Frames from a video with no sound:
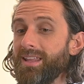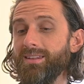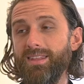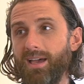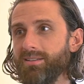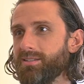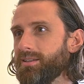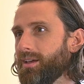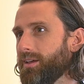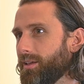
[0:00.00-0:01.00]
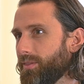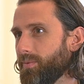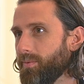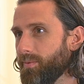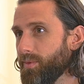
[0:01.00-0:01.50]
And yes,
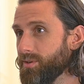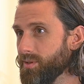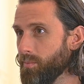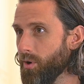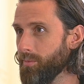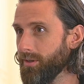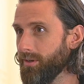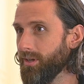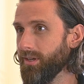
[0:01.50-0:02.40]
there's the moment